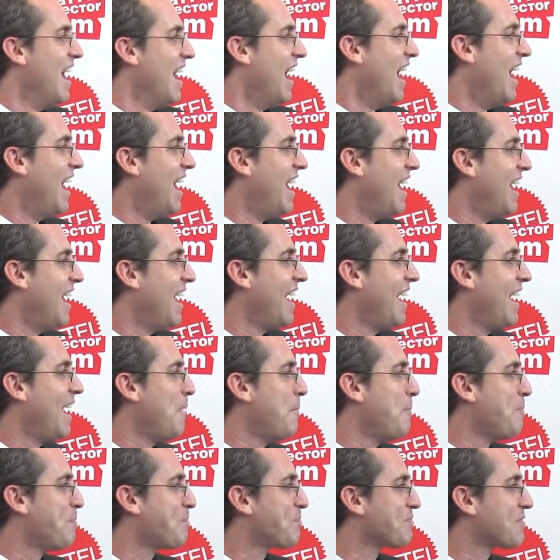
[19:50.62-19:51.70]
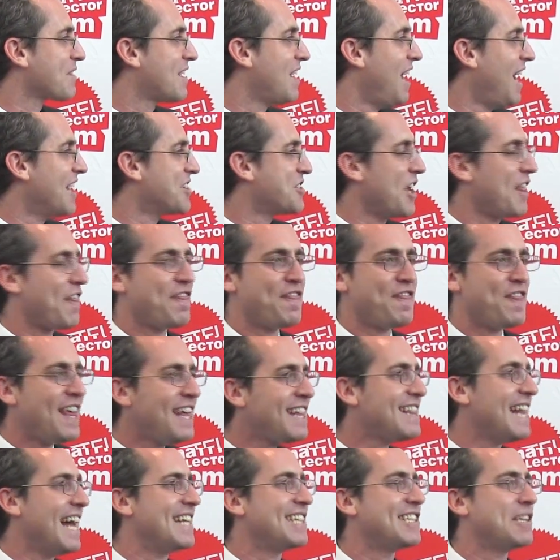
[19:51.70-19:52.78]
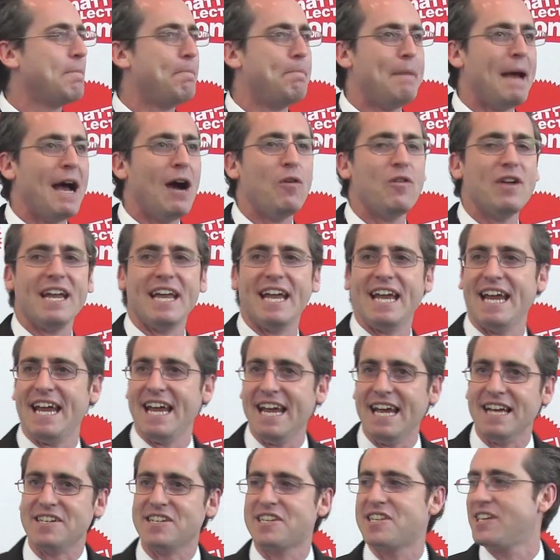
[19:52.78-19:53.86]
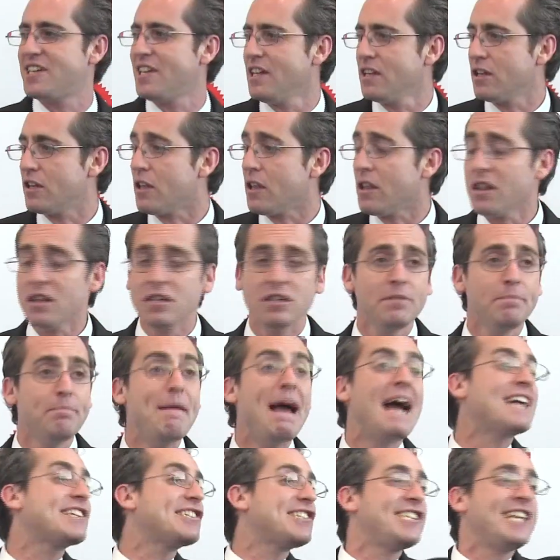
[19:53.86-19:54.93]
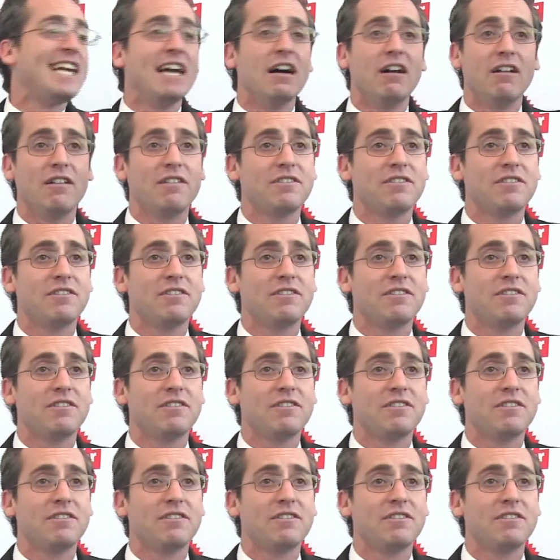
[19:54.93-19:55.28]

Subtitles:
I think that's about it. Max Steel.